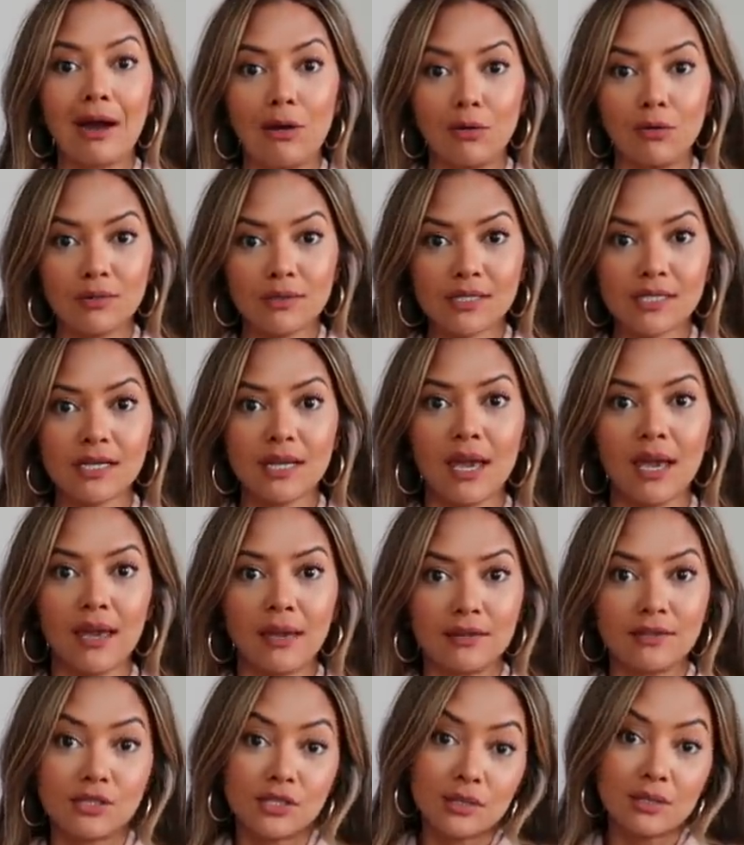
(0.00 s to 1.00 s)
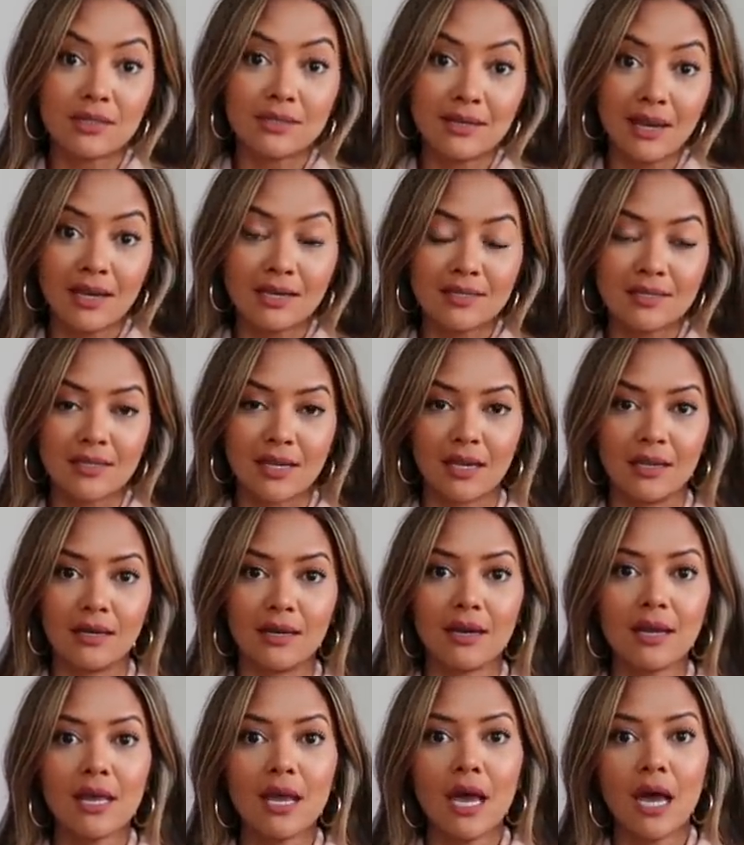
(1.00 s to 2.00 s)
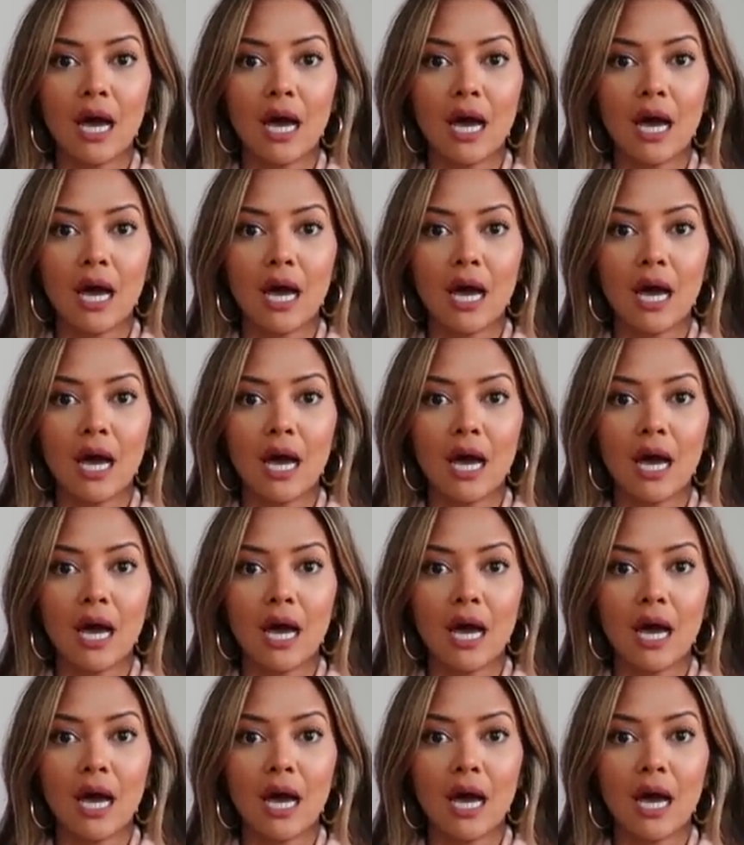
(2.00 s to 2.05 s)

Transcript: out and to look nice in.